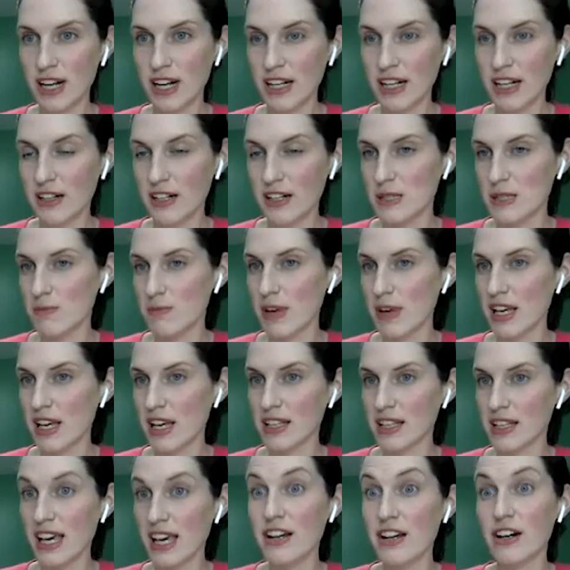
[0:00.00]
records,
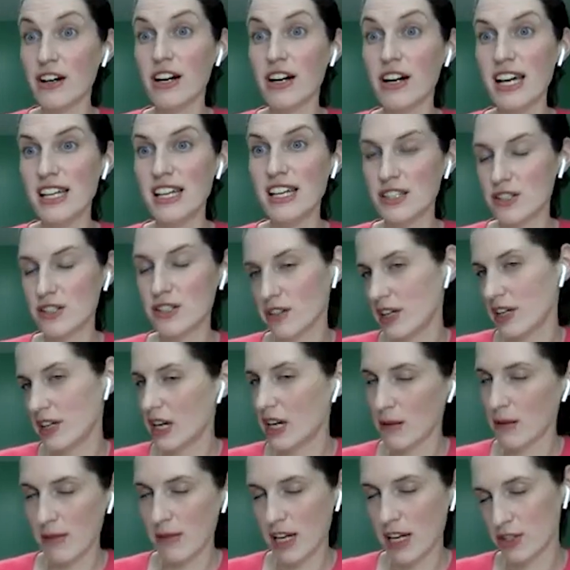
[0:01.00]
get your history,
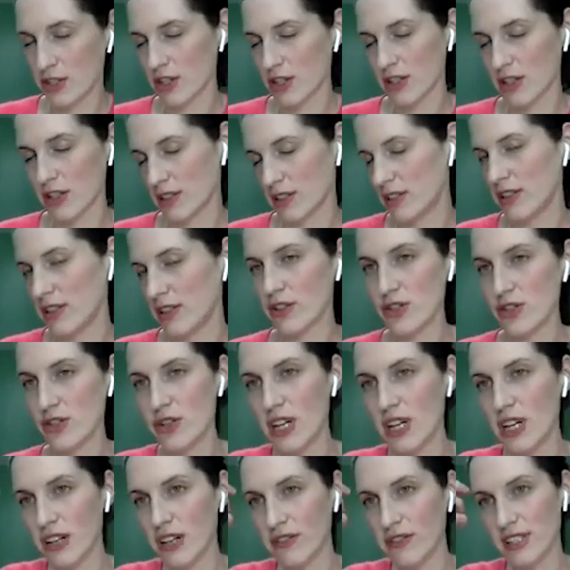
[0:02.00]
and make sure your
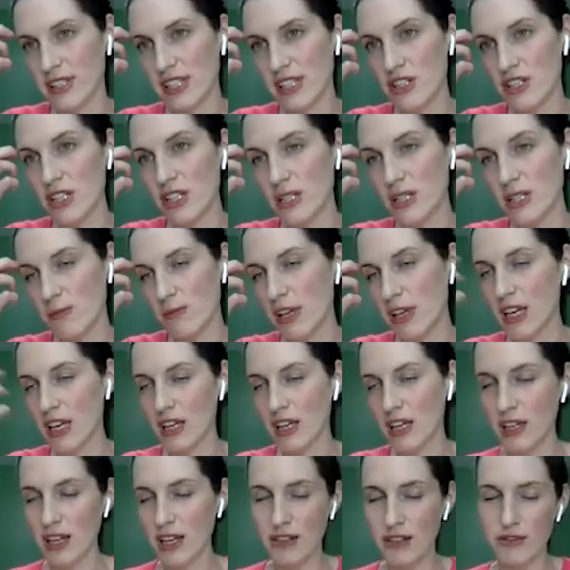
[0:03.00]
treating physician is
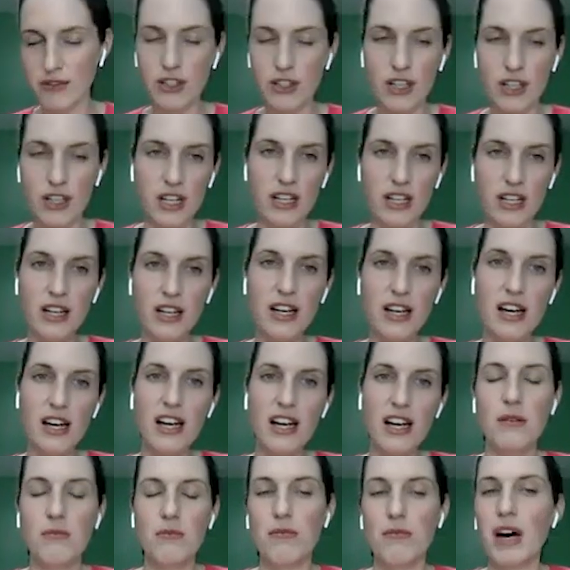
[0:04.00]
making kind of good
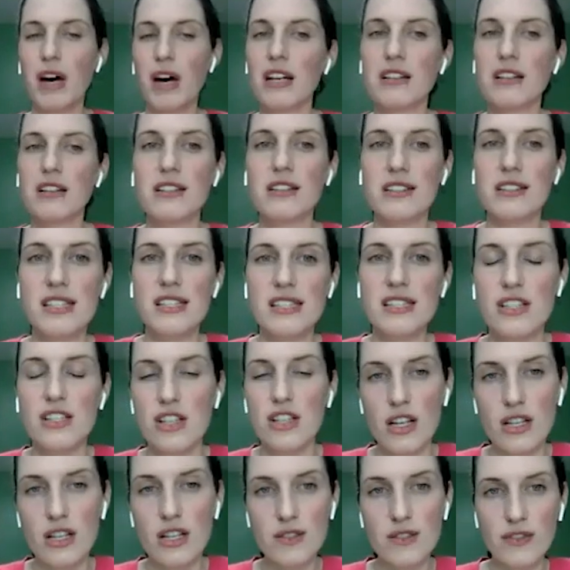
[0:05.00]
medical
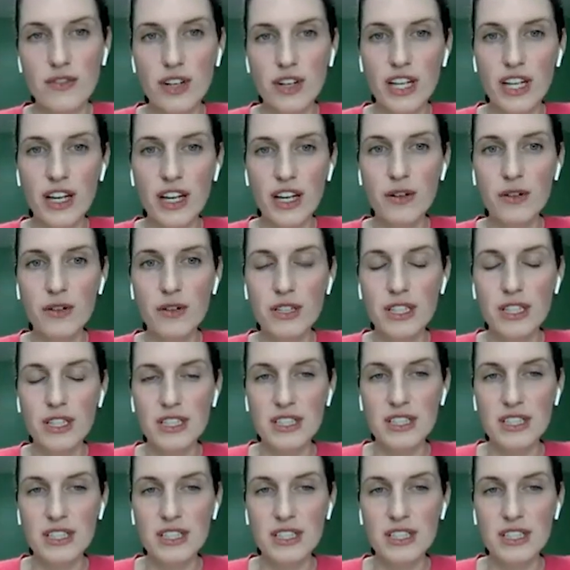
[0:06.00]
decisions for you.